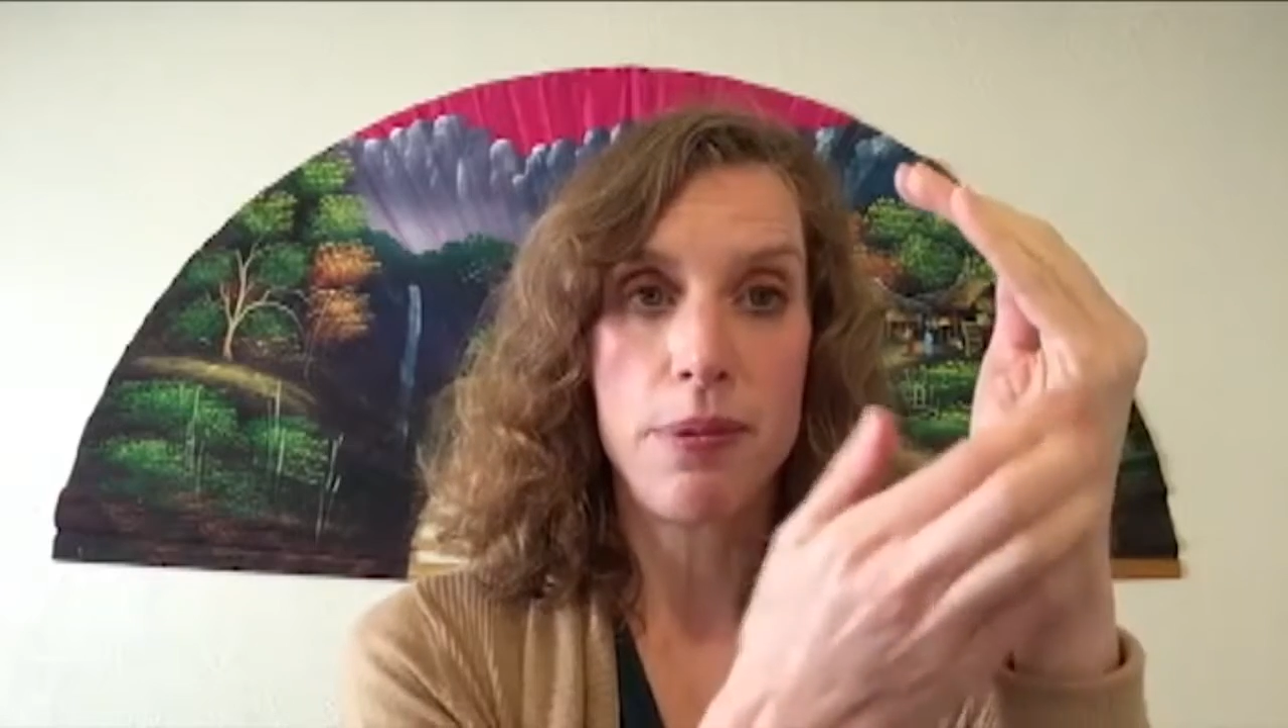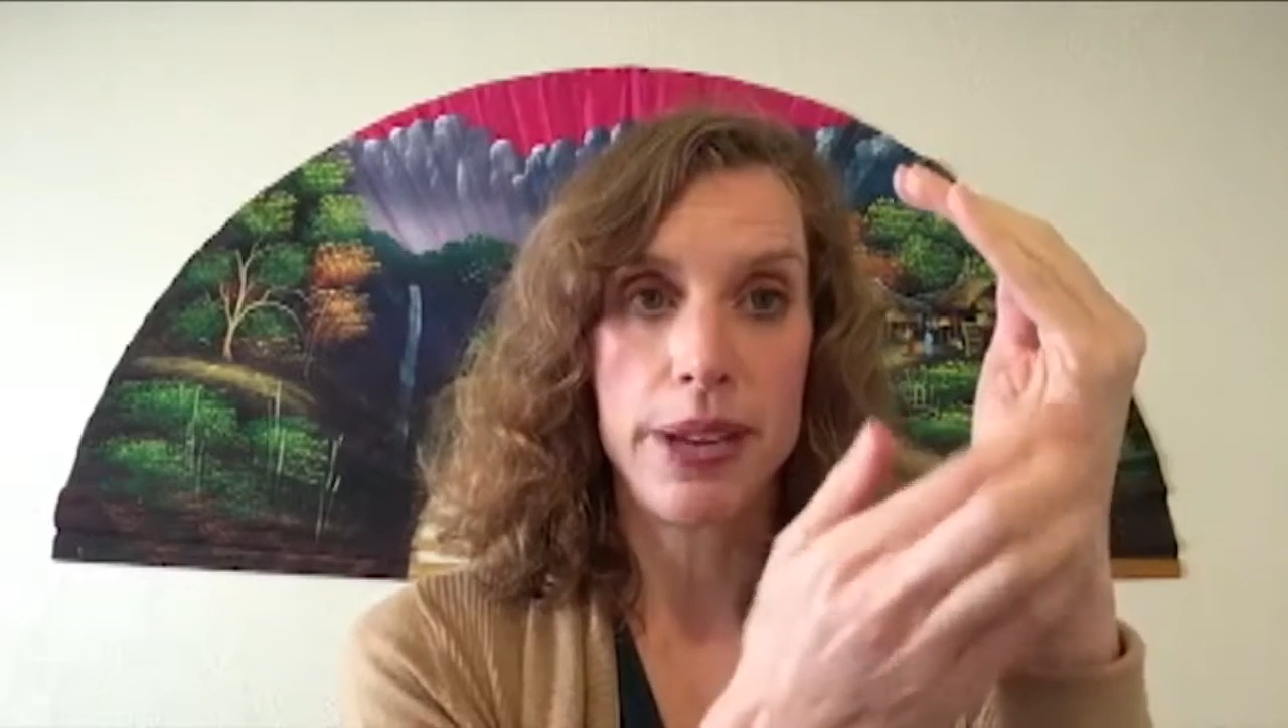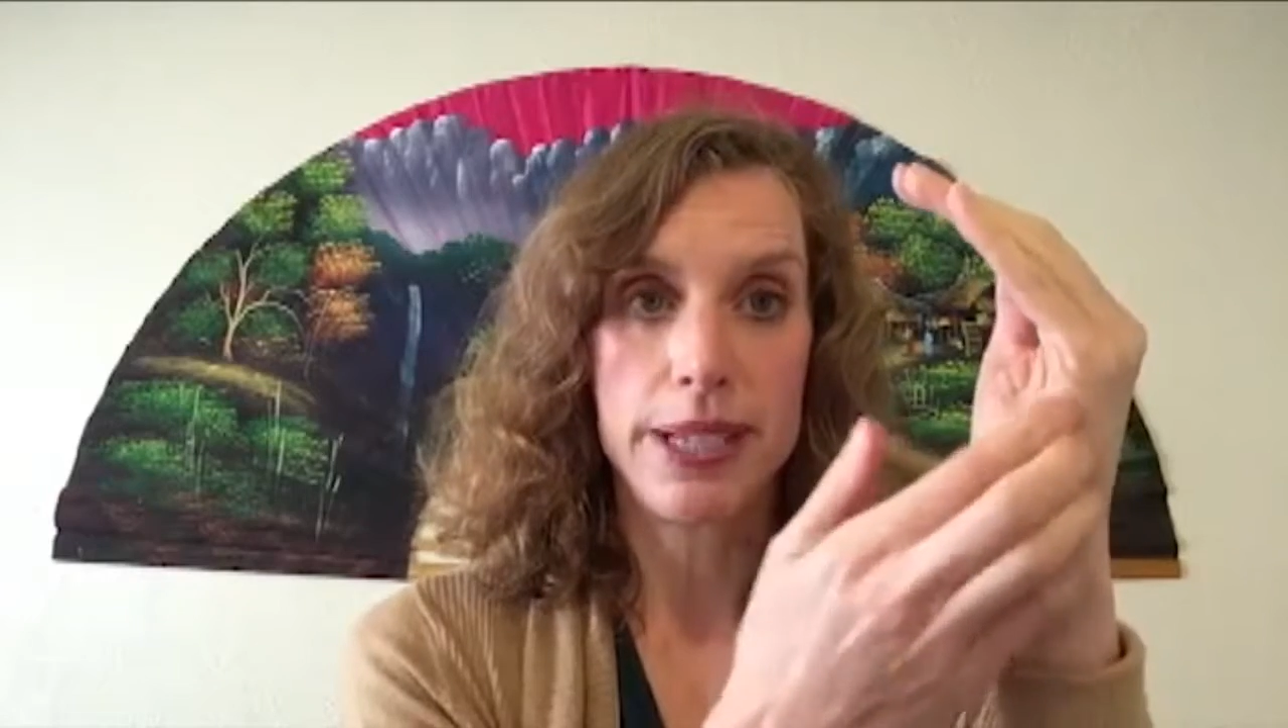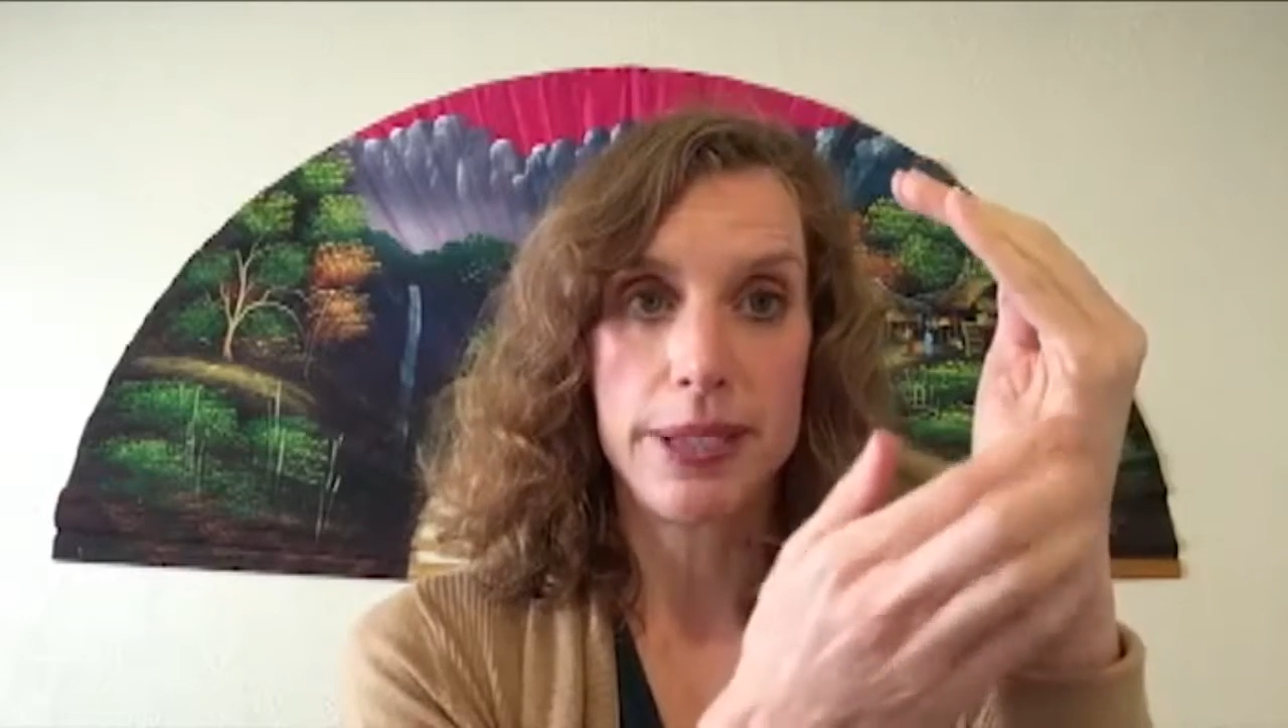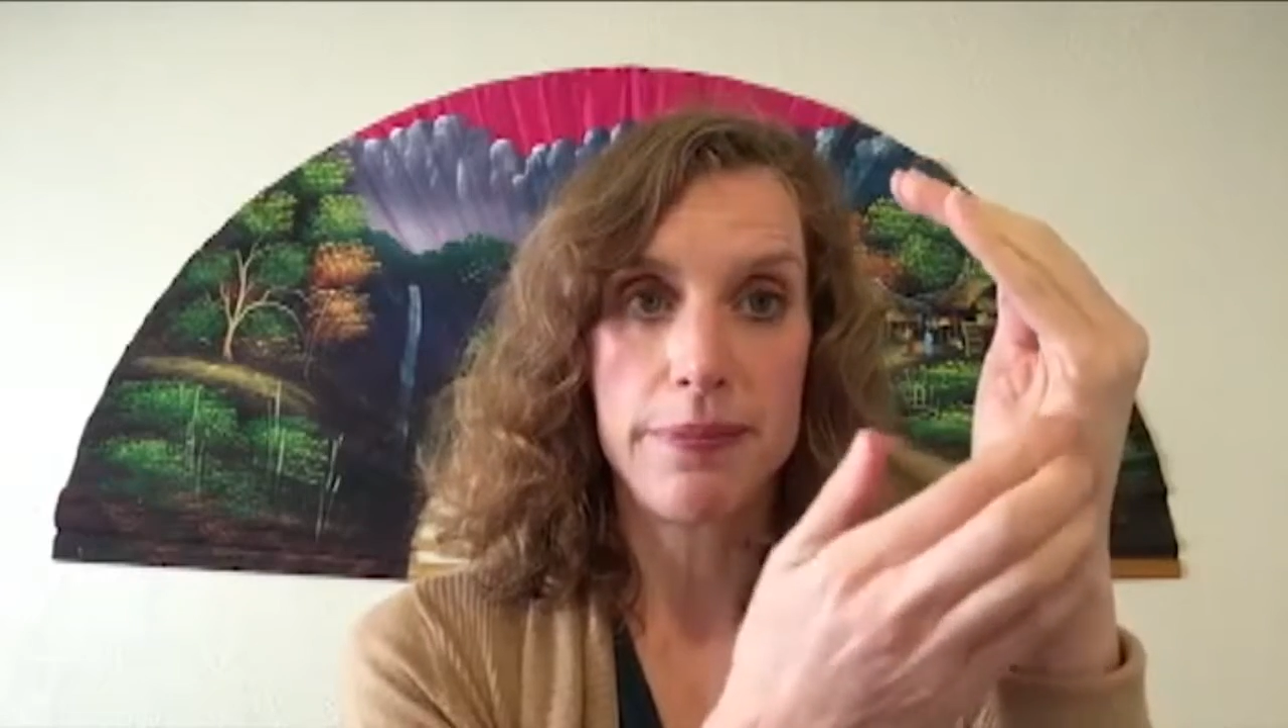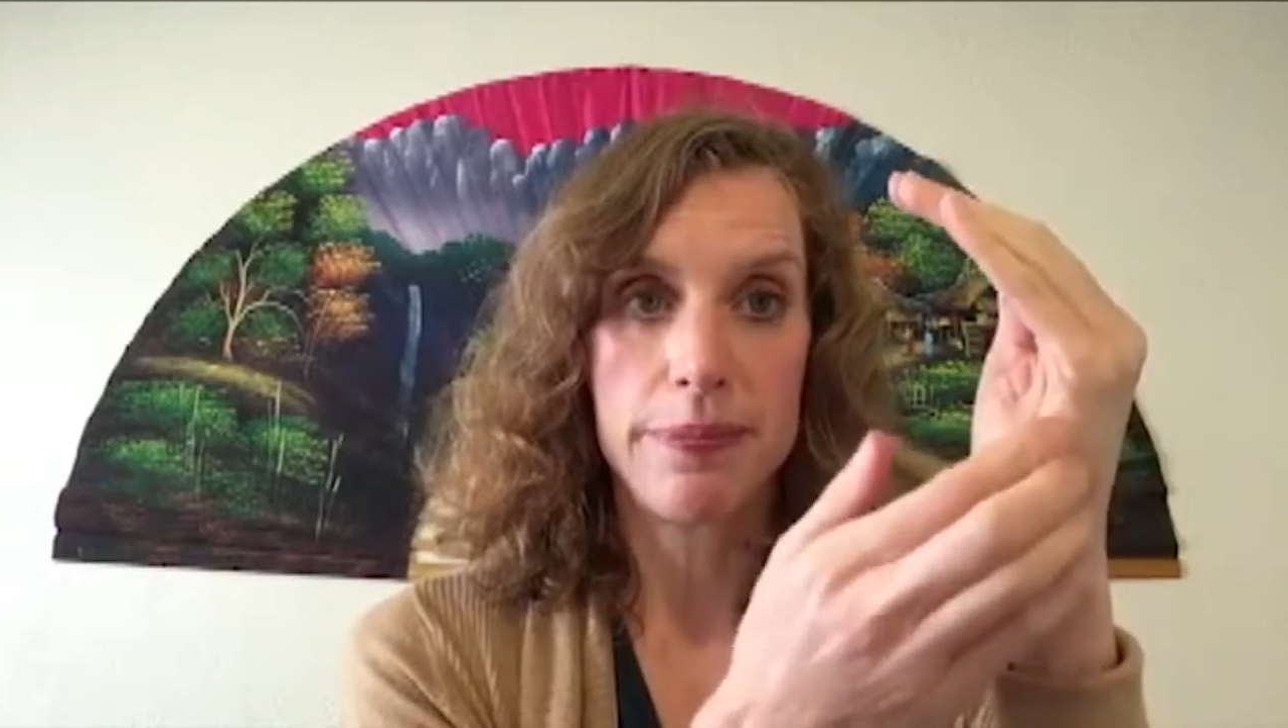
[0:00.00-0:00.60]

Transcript: point.